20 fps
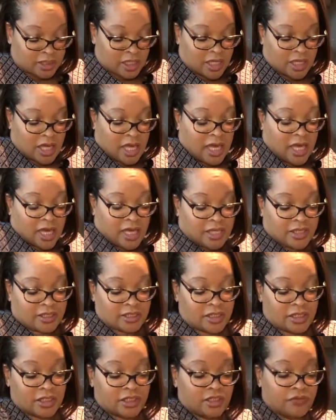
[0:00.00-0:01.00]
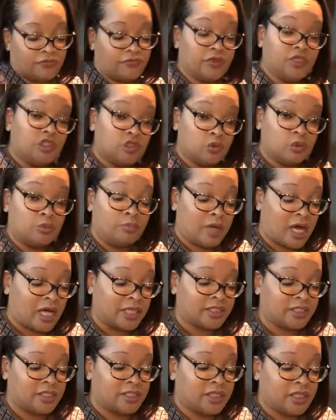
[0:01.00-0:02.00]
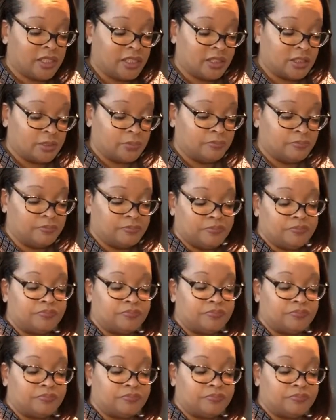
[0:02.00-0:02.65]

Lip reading: that has individual boxes in them,